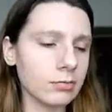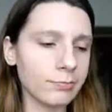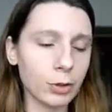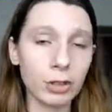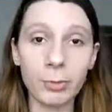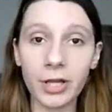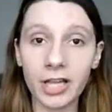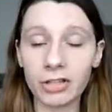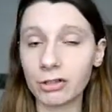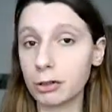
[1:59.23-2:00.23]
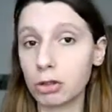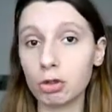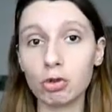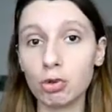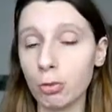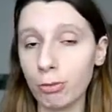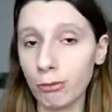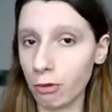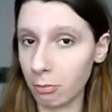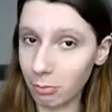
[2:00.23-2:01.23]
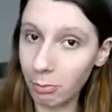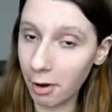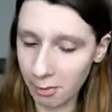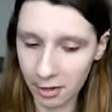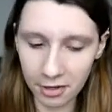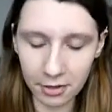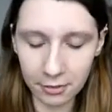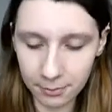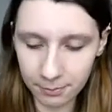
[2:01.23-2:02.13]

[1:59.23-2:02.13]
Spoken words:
Beauty Blender dupe from Primark.